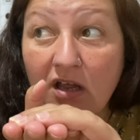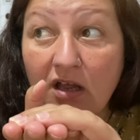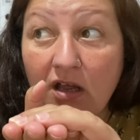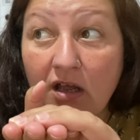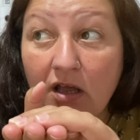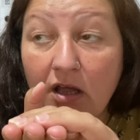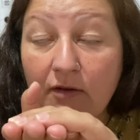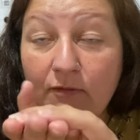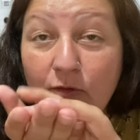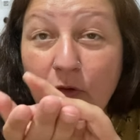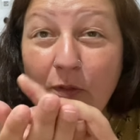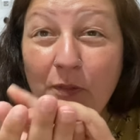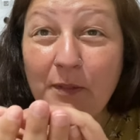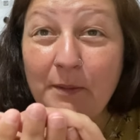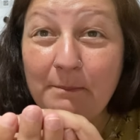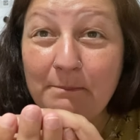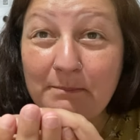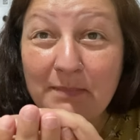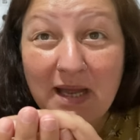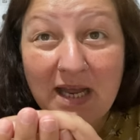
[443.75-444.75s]
I've got the
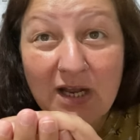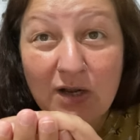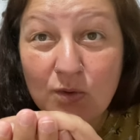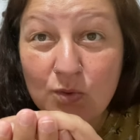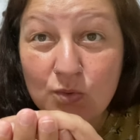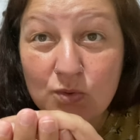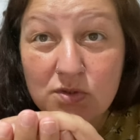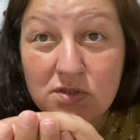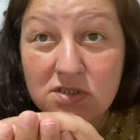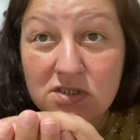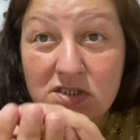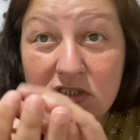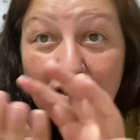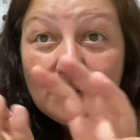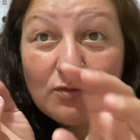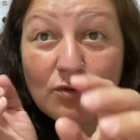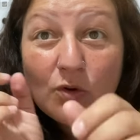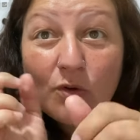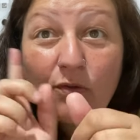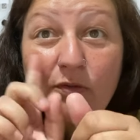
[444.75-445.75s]
mouse,
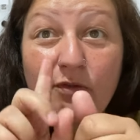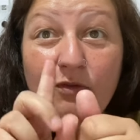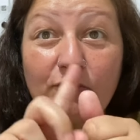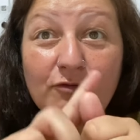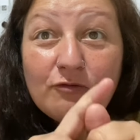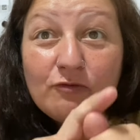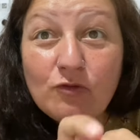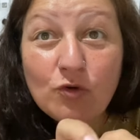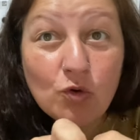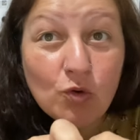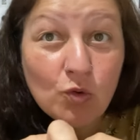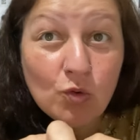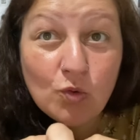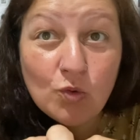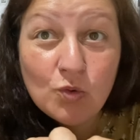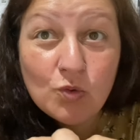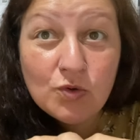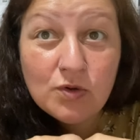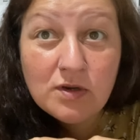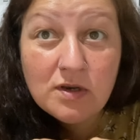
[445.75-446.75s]
I've got the
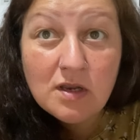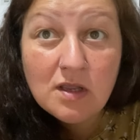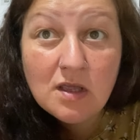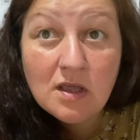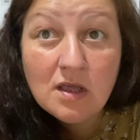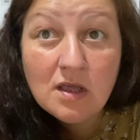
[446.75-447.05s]
fawn,